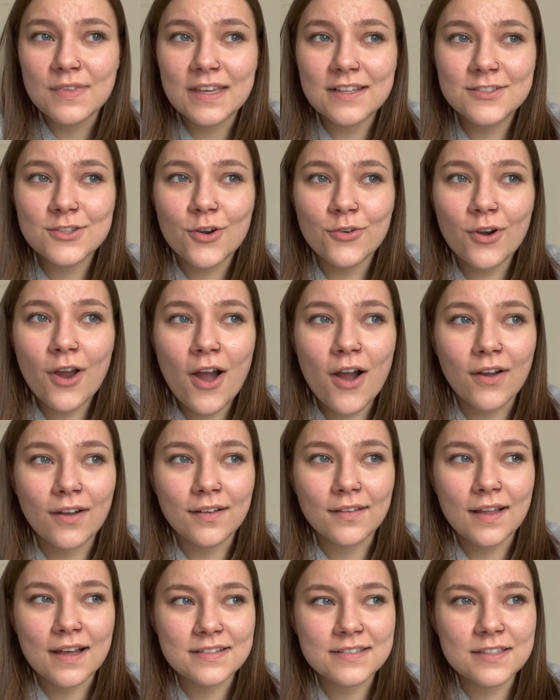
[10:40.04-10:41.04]
things go wrong,
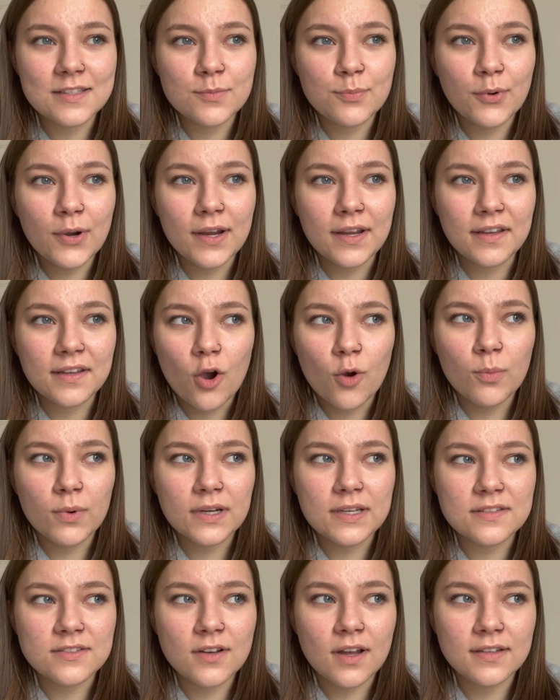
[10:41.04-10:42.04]
glasses break,
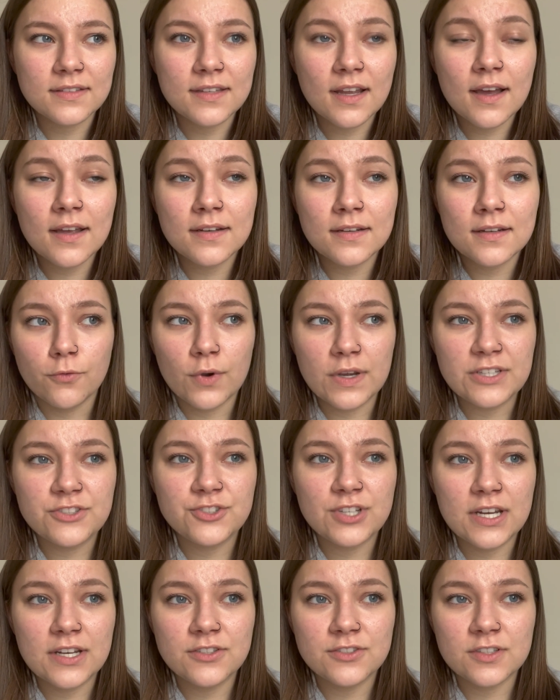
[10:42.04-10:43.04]
homework is not done, voice
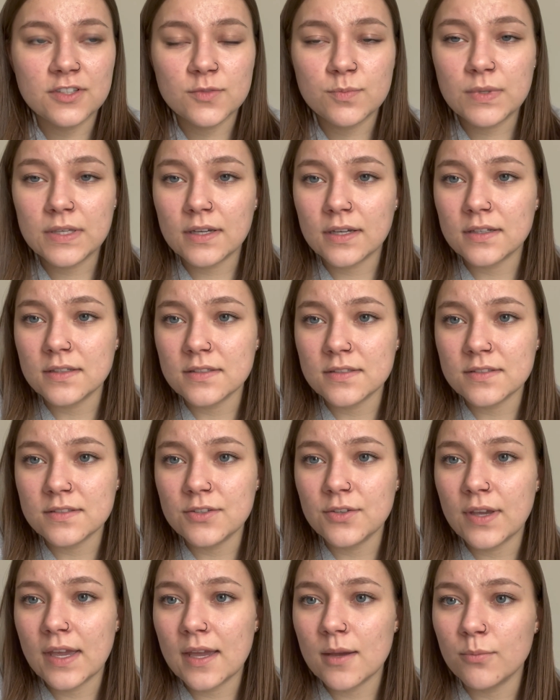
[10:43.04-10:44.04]
changes because
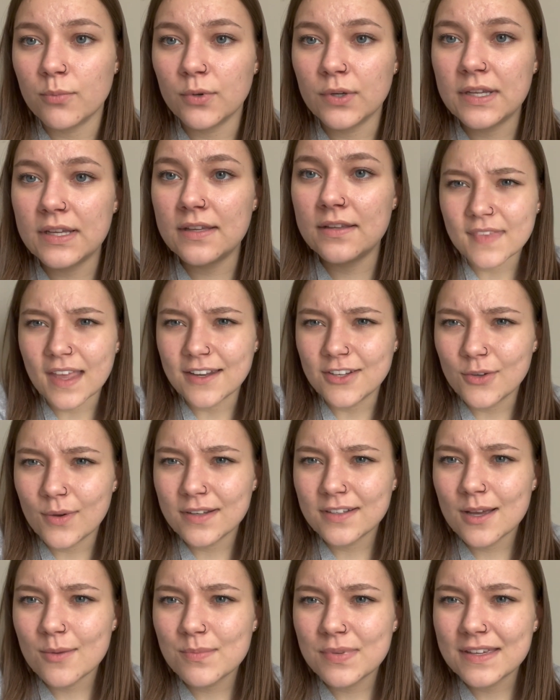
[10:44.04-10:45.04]
you can't breathe, and you
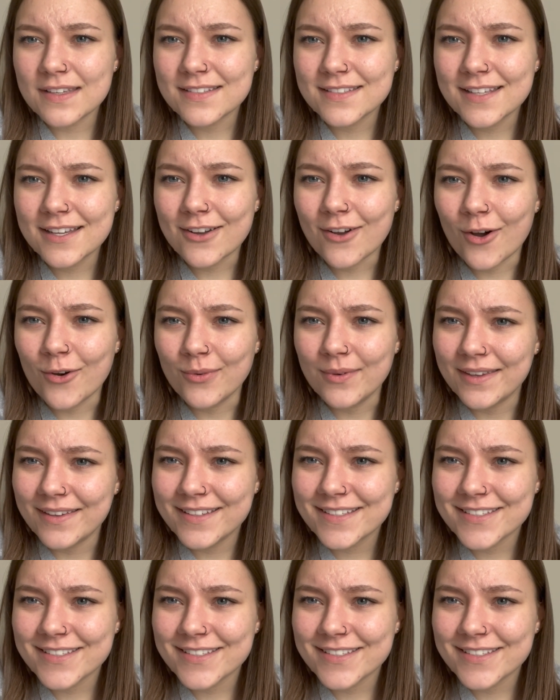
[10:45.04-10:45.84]
end up being sick all week.